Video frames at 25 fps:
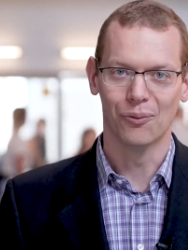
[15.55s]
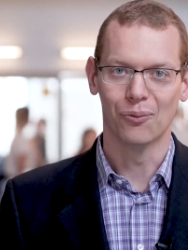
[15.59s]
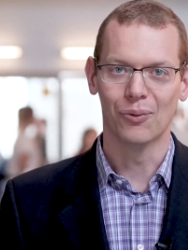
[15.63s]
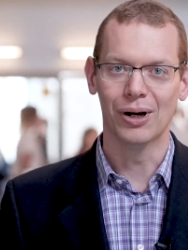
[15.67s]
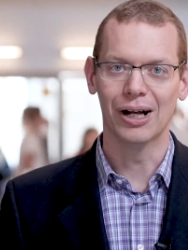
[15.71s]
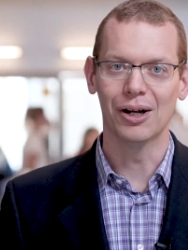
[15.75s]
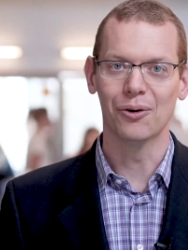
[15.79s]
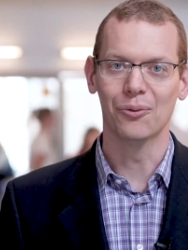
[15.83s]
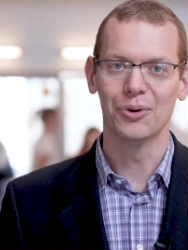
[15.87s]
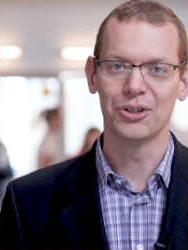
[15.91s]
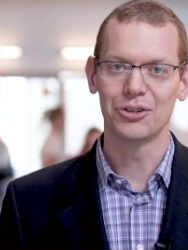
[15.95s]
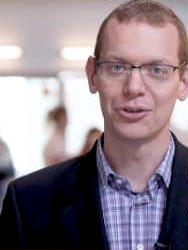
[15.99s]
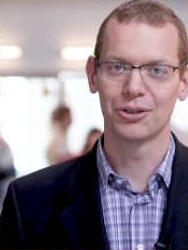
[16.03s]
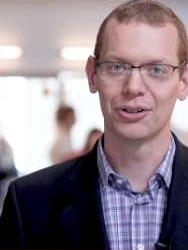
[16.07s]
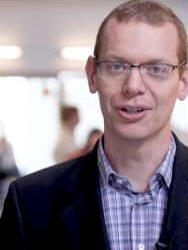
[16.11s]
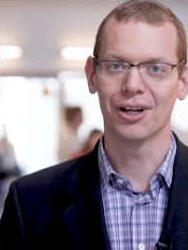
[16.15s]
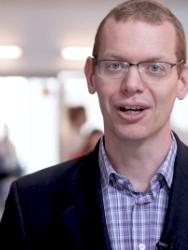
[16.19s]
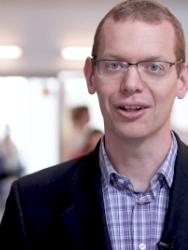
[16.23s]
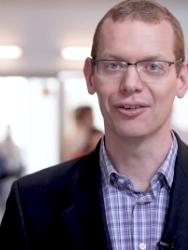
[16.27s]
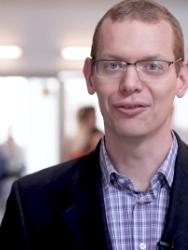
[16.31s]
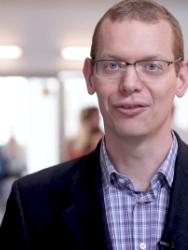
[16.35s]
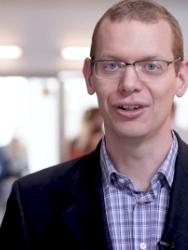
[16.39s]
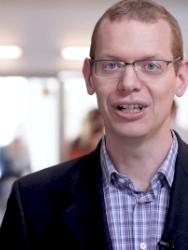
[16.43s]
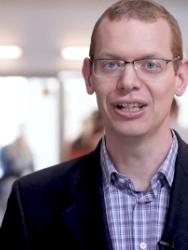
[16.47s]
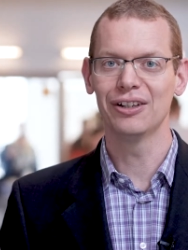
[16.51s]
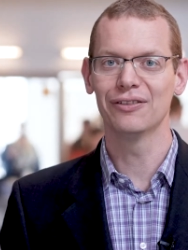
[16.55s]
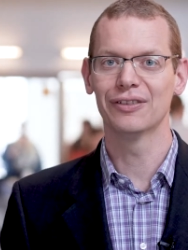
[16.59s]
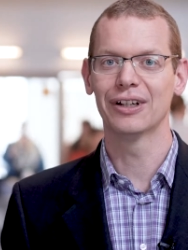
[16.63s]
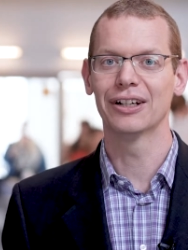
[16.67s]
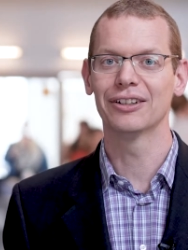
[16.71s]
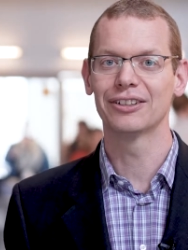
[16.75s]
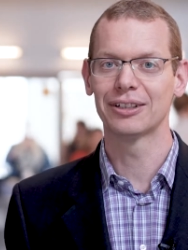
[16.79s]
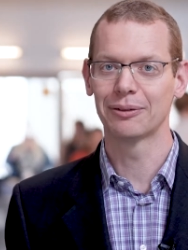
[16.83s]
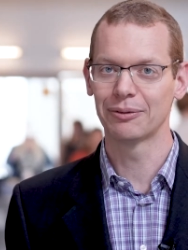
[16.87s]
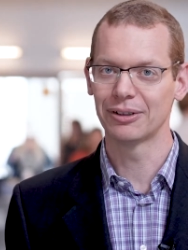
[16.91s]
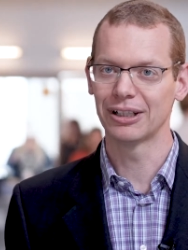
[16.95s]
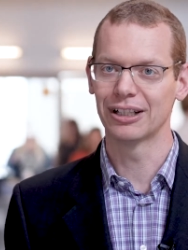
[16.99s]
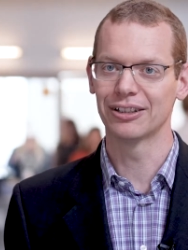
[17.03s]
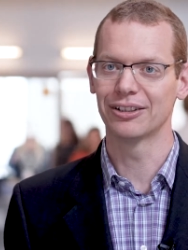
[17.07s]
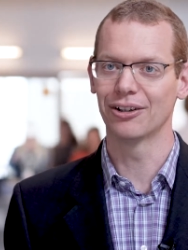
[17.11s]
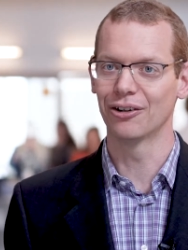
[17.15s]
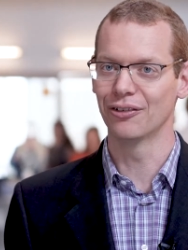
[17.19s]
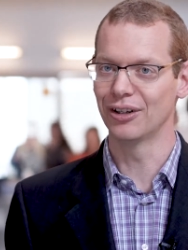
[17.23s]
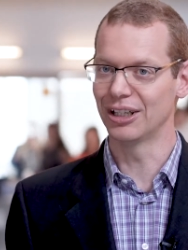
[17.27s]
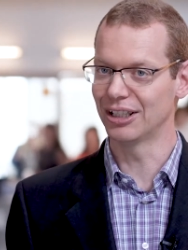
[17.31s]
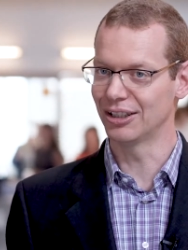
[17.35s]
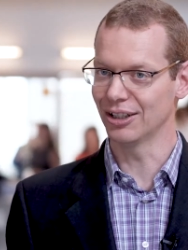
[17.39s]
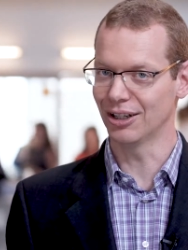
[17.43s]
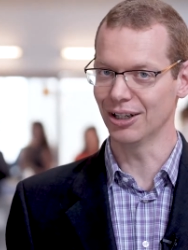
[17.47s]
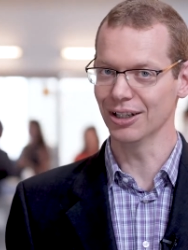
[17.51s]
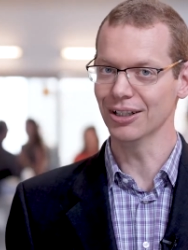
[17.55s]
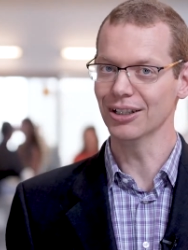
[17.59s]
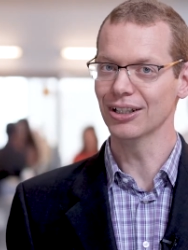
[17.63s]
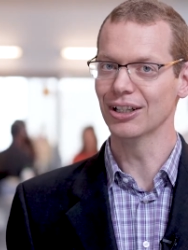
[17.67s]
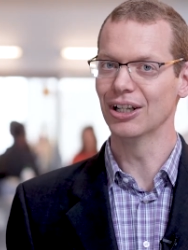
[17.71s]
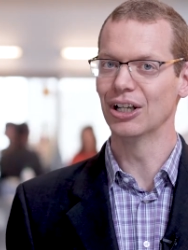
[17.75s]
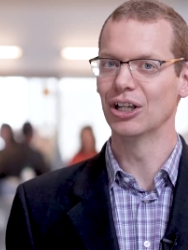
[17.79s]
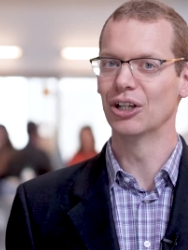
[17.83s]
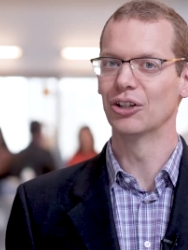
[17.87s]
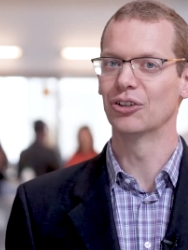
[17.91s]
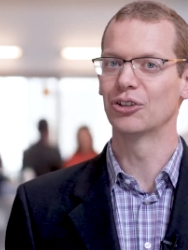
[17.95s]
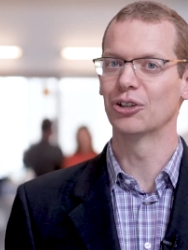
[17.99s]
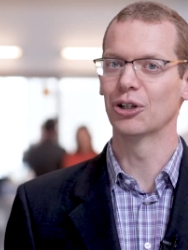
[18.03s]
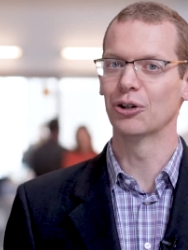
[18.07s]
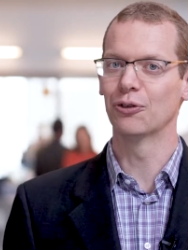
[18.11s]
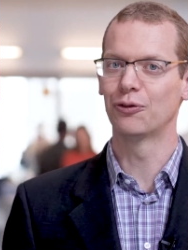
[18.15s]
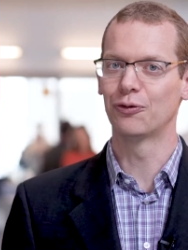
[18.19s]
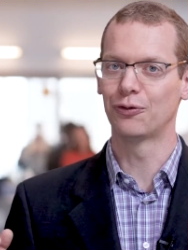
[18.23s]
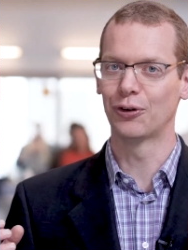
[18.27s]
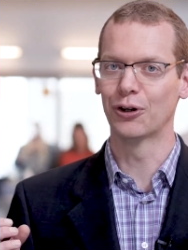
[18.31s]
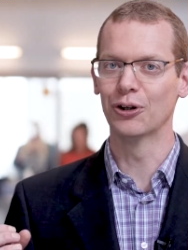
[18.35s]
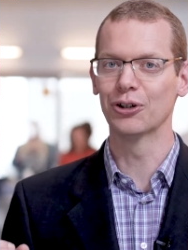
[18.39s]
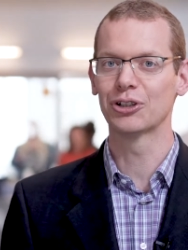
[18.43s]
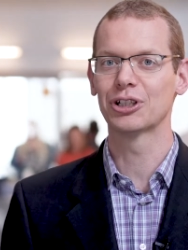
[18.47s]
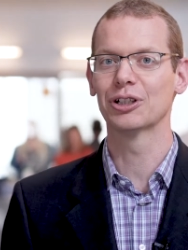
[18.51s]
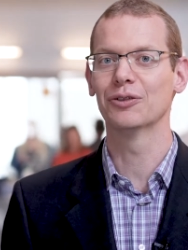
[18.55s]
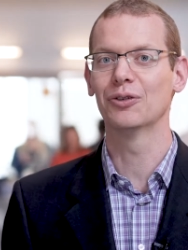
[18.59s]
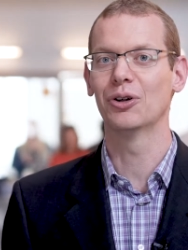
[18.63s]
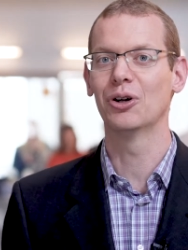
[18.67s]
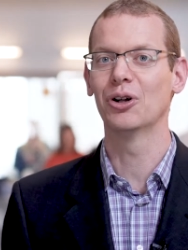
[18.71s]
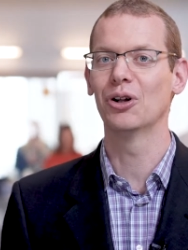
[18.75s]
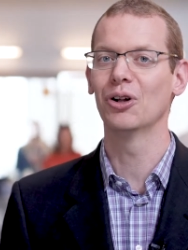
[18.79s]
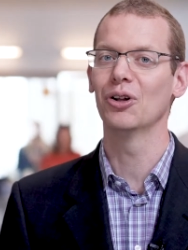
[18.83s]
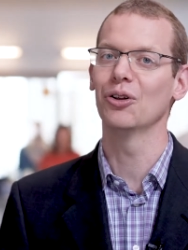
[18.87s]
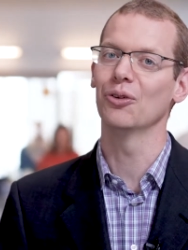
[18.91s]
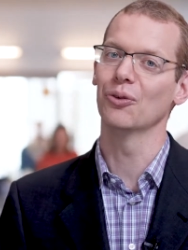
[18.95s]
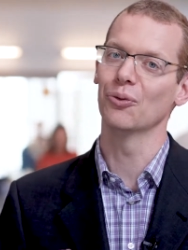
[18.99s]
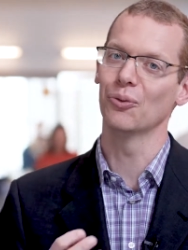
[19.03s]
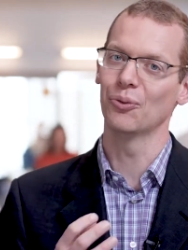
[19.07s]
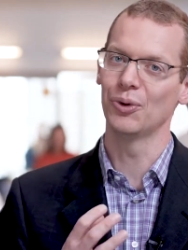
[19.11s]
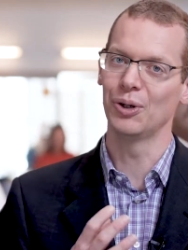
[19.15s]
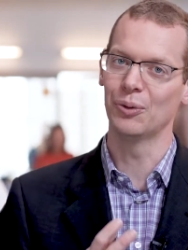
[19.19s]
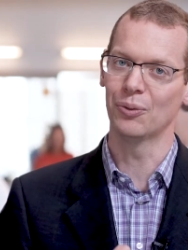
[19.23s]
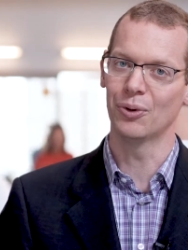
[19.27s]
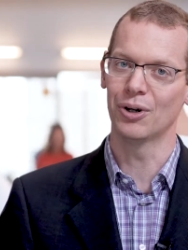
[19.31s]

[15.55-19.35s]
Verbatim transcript: Well, we should not reinvent something that's already done. So first of all, we